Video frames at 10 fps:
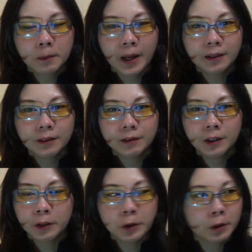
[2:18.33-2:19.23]
And
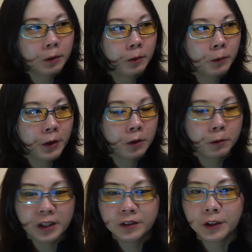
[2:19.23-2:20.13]
you with your
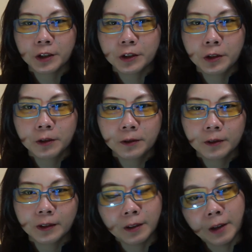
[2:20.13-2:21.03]
research,
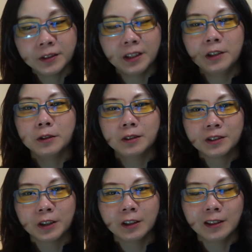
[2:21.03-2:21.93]
I've seen your
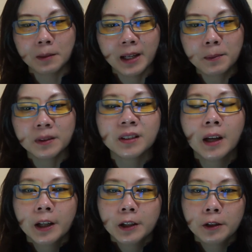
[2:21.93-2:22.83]
scholarly papers.
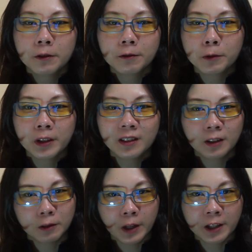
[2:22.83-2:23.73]
You've written
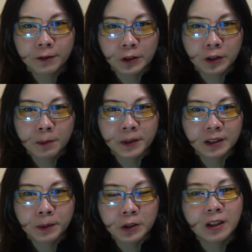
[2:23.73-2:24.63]
on quite a few topics,
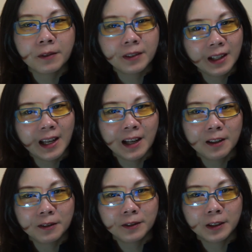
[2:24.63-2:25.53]
but you definitely
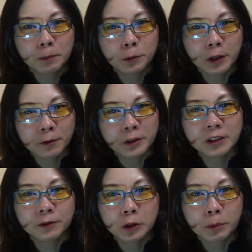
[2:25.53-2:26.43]
have a preference
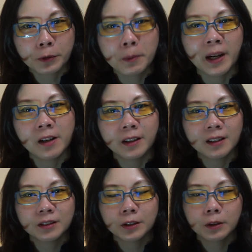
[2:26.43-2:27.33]
for
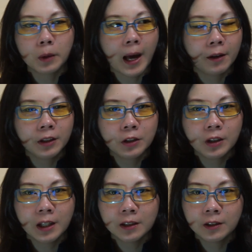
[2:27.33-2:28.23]
probiotics. So how did you
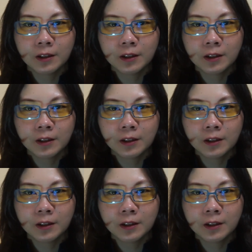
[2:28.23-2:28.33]
get into the